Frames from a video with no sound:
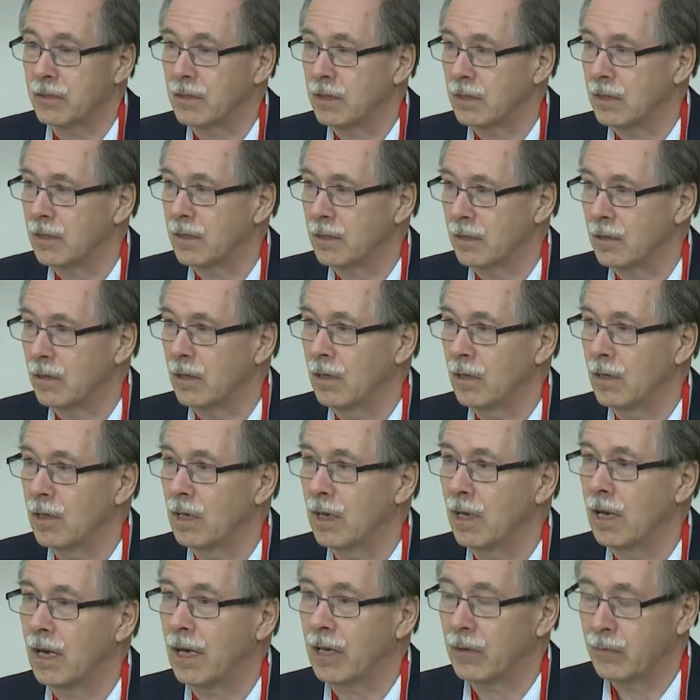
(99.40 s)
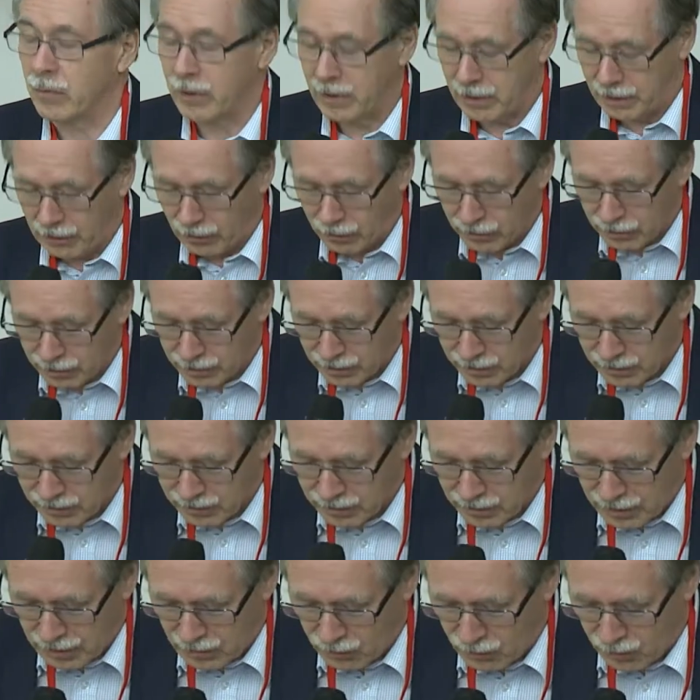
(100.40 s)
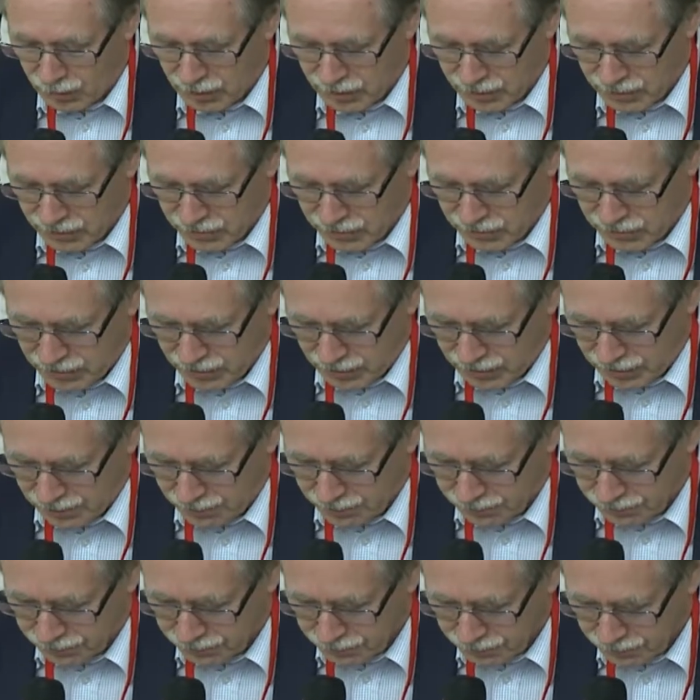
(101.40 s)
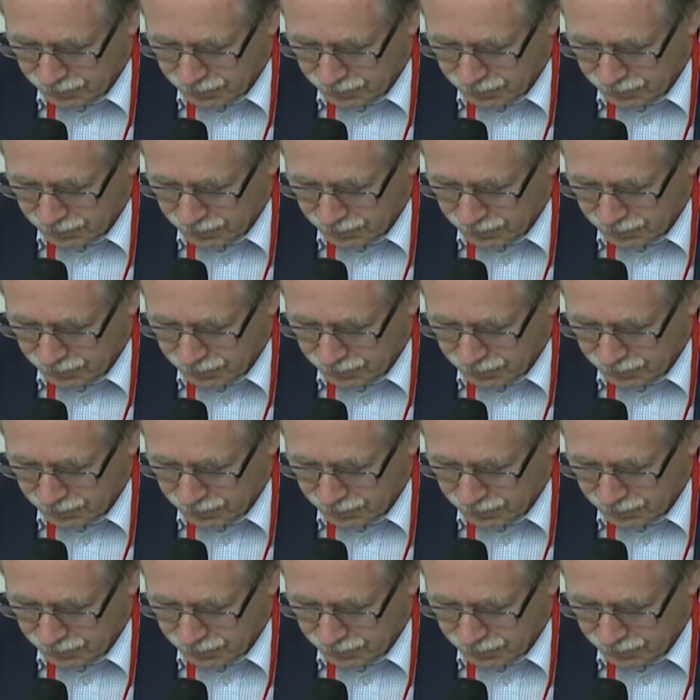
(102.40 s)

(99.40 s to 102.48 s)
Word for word: uh, I quickly learned, he was um,